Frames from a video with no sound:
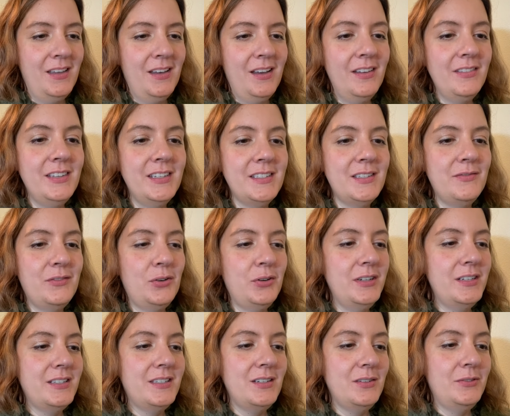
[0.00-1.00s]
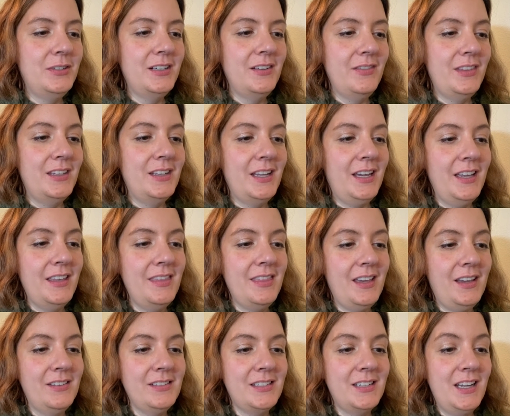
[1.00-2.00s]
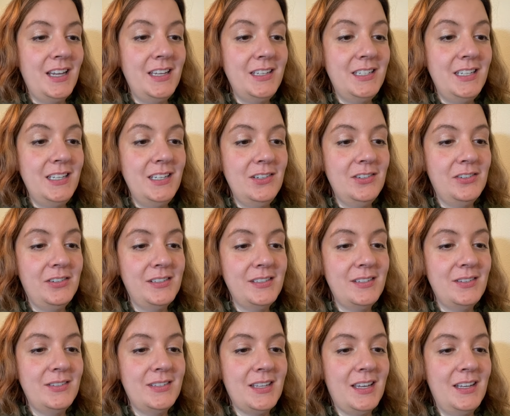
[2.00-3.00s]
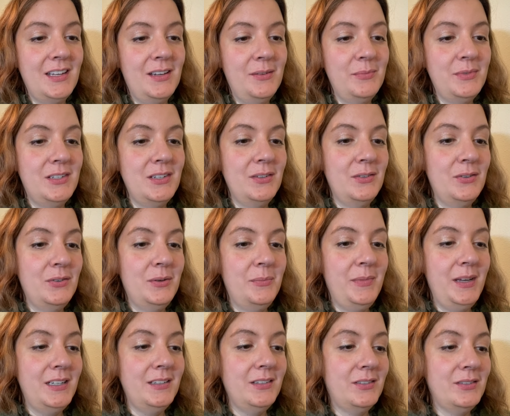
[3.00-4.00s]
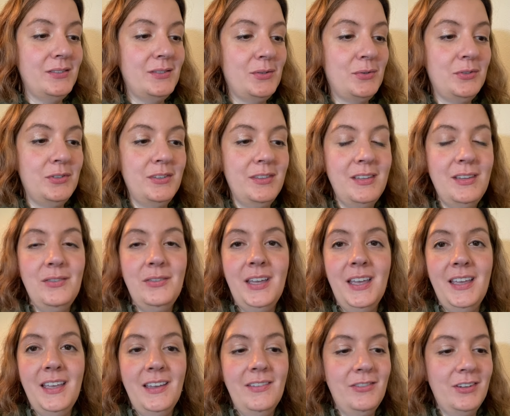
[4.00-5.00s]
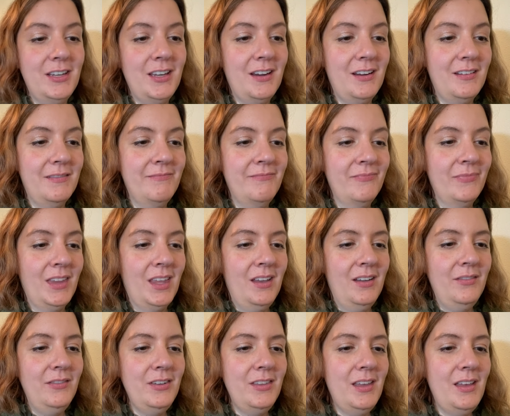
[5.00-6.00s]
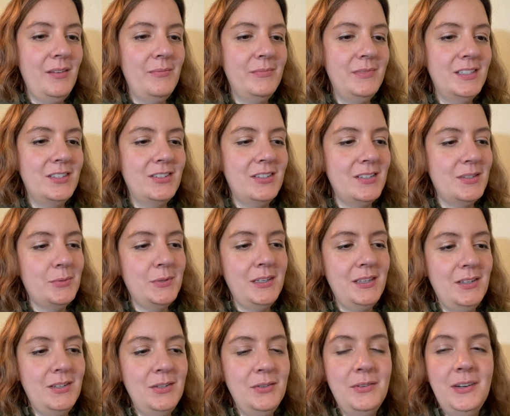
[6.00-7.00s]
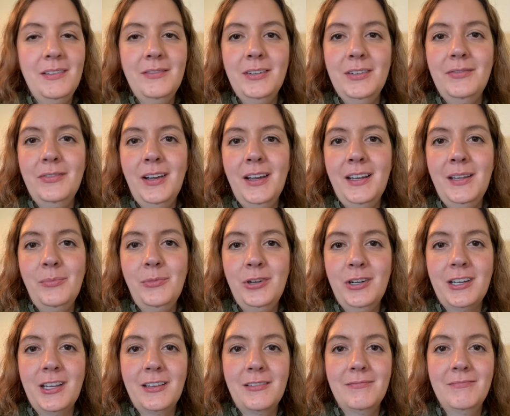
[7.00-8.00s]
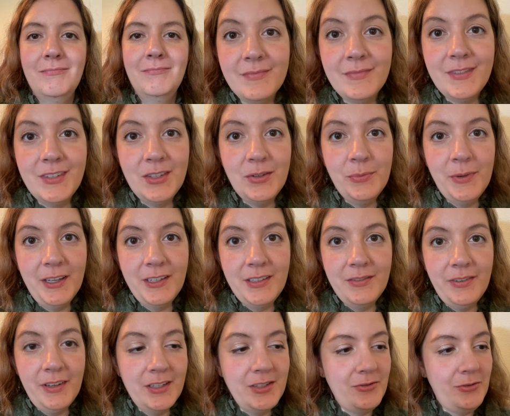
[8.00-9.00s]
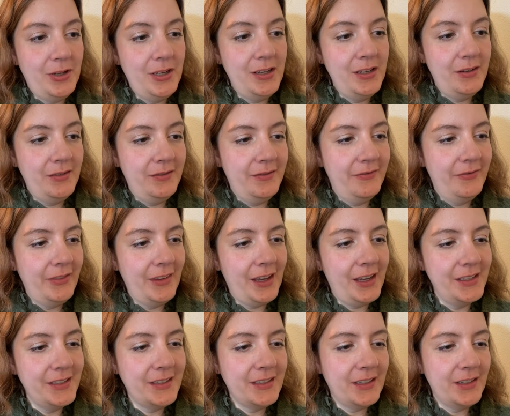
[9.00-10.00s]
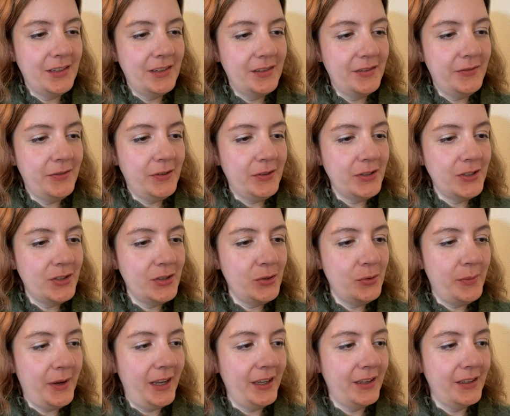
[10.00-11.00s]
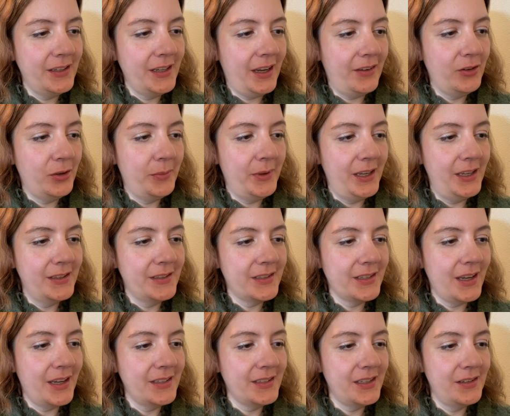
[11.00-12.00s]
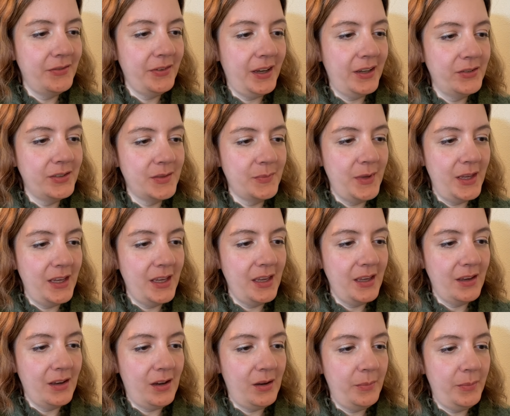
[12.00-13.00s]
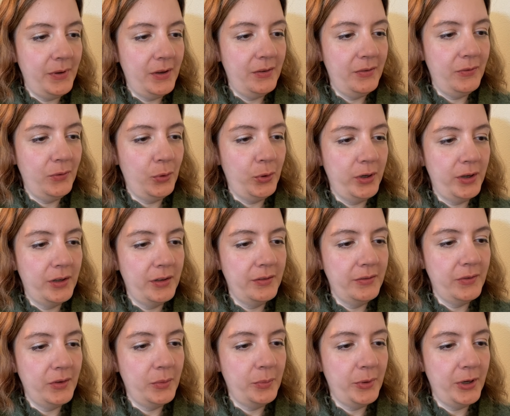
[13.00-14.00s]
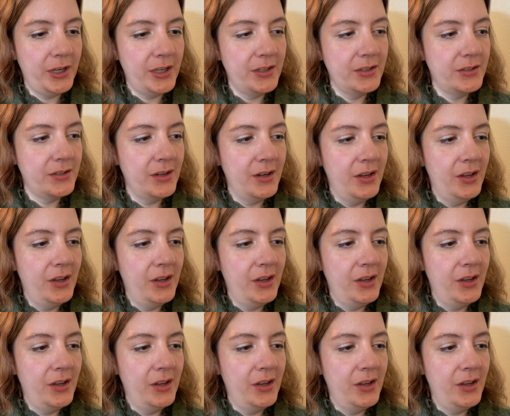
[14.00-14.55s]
Unless, of course, you're one of the 9,000 18-year-olds who sign up to medical school in the UK every year. For them, it's just what you do every Friday morning. Do you mind if I join you? I stuttered to my cadaver mates as if I was making up a four for bridge